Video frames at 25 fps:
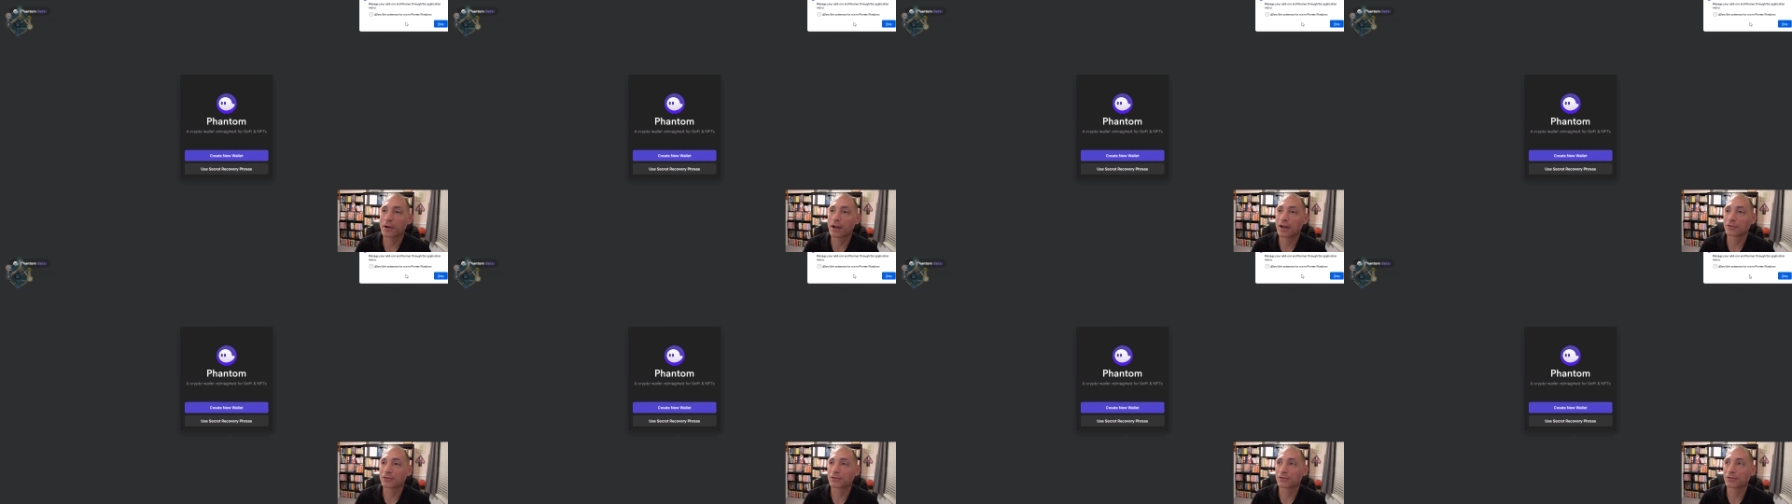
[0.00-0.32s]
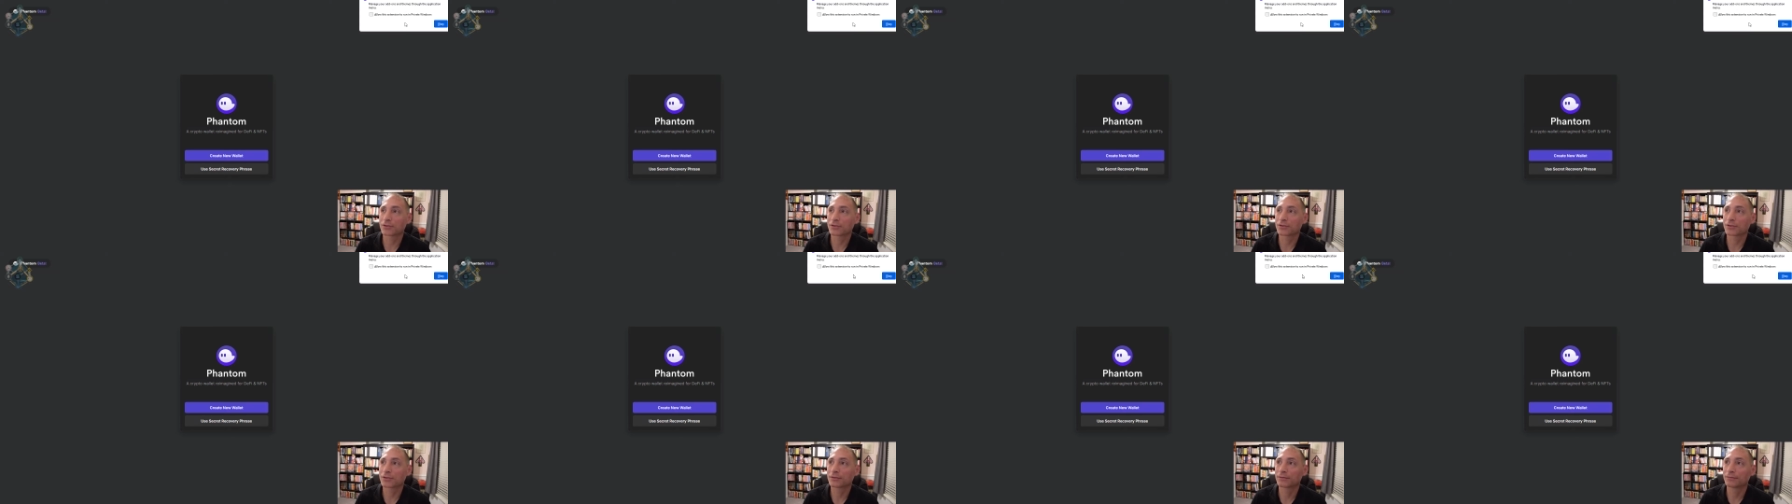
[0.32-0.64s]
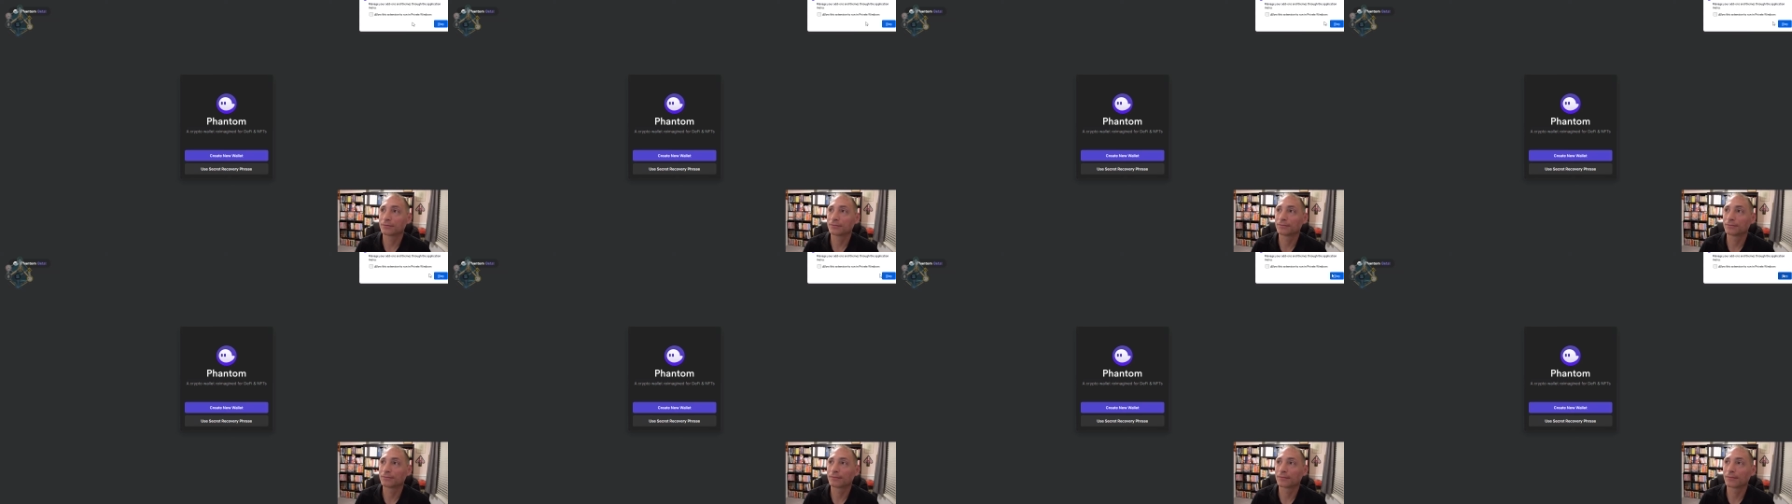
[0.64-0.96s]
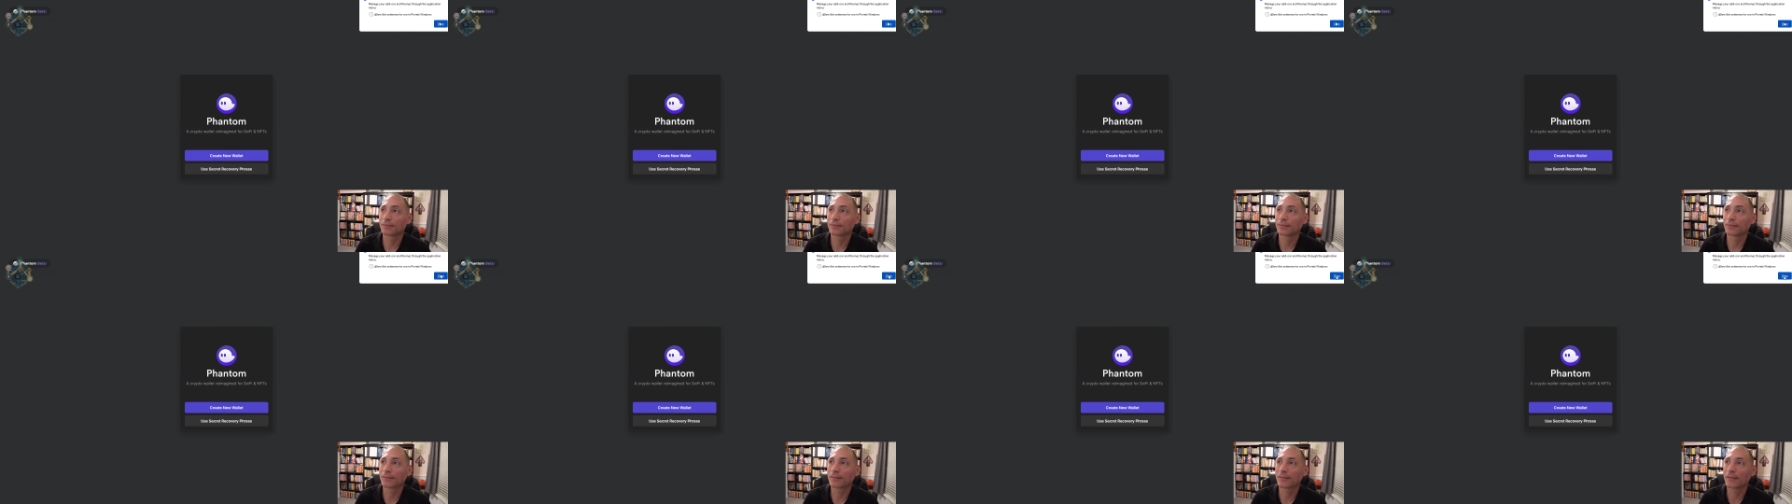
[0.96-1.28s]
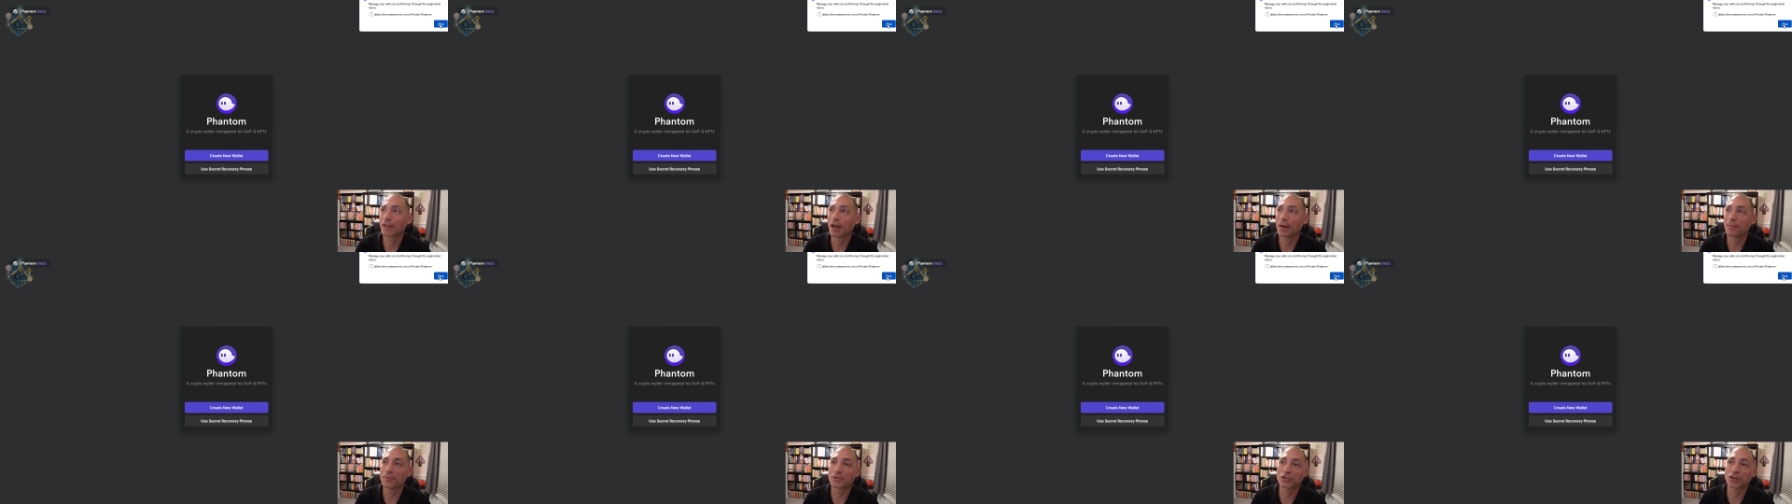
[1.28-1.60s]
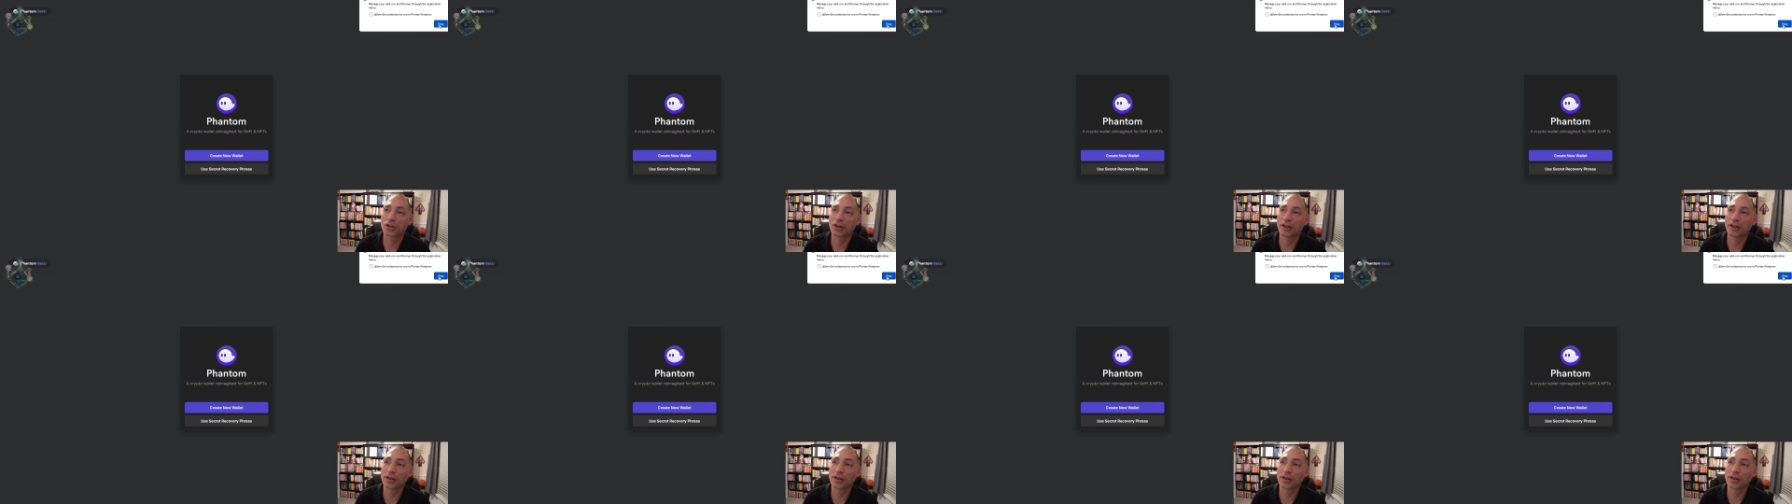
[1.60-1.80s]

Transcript: browsers. I'm just going